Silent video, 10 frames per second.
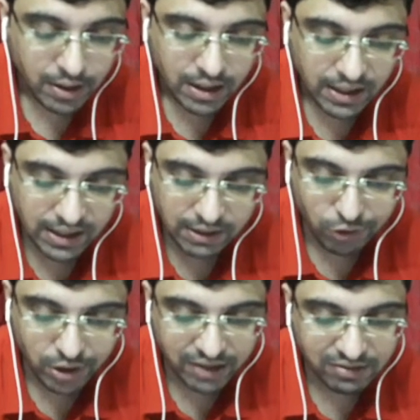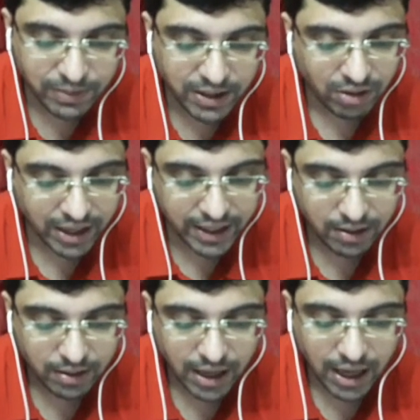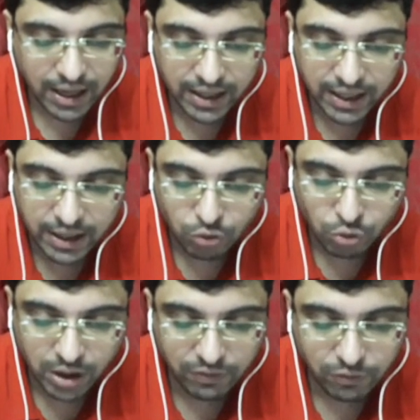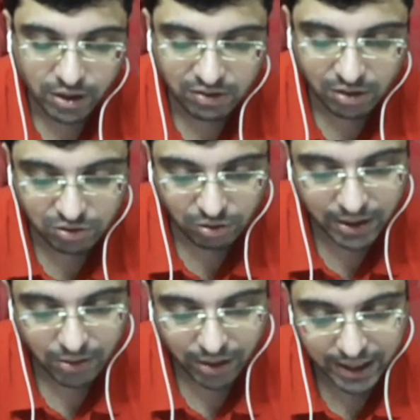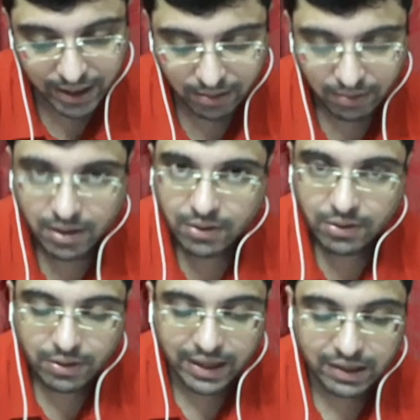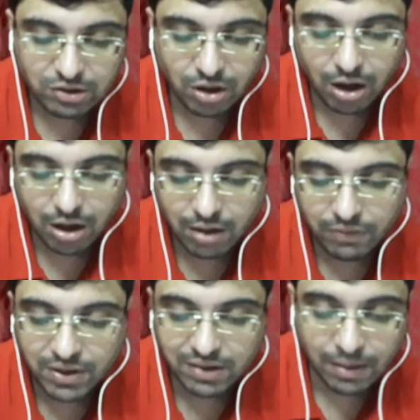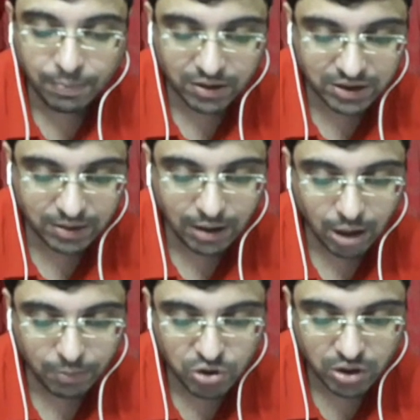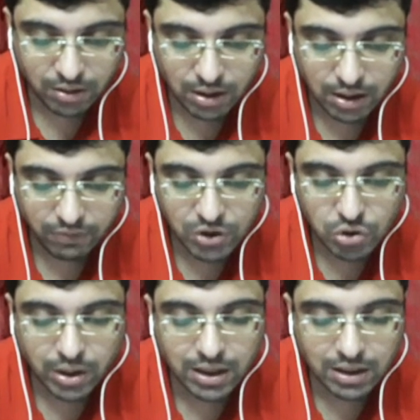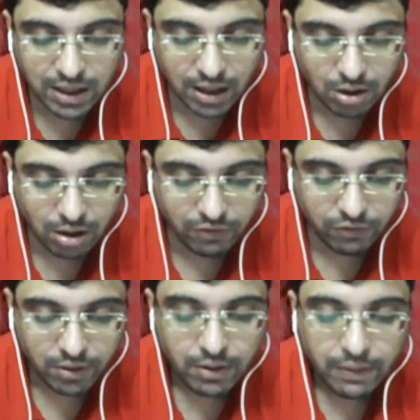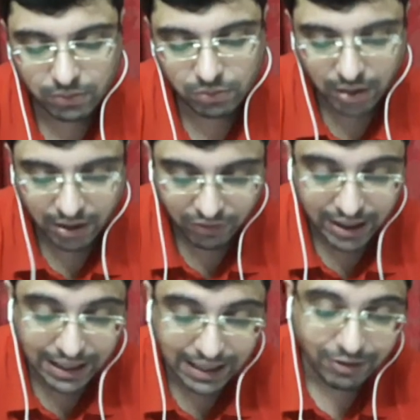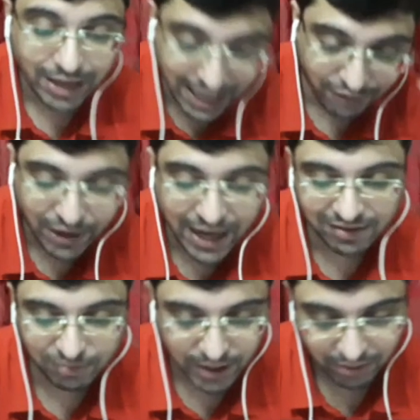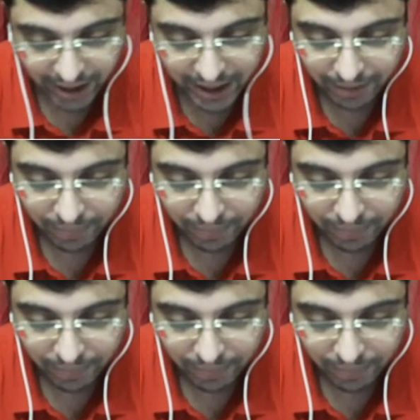e4 has been tried, and e into d4 has also been tried, right? So all of these are possible option which you can think of. So definitely even a5 has been tried,